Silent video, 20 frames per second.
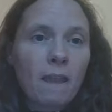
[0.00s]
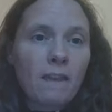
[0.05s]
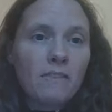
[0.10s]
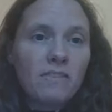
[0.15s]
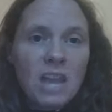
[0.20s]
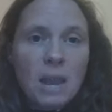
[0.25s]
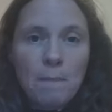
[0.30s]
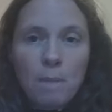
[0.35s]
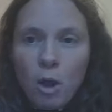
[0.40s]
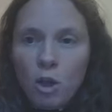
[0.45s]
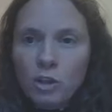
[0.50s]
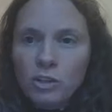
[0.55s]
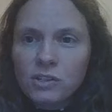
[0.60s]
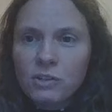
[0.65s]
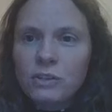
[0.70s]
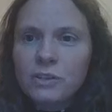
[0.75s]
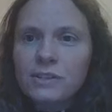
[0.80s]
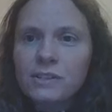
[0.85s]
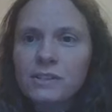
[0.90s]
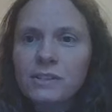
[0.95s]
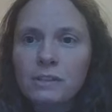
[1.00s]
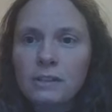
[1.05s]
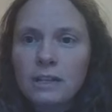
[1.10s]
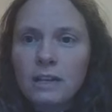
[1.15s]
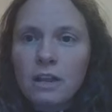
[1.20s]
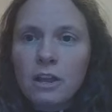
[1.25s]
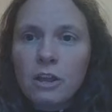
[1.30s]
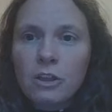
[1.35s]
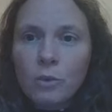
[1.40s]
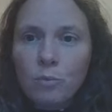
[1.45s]
the apostles,
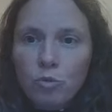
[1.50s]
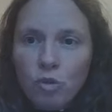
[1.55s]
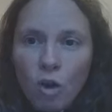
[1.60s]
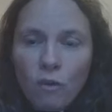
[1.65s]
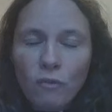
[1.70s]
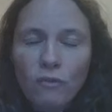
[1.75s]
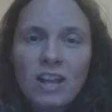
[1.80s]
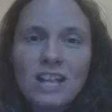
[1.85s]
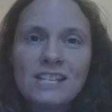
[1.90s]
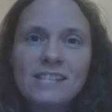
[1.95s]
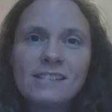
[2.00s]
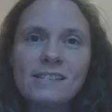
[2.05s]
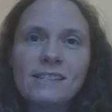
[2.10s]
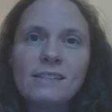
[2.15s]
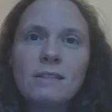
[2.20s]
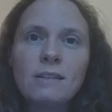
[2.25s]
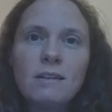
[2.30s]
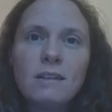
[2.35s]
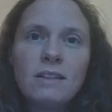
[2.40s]
the prophets,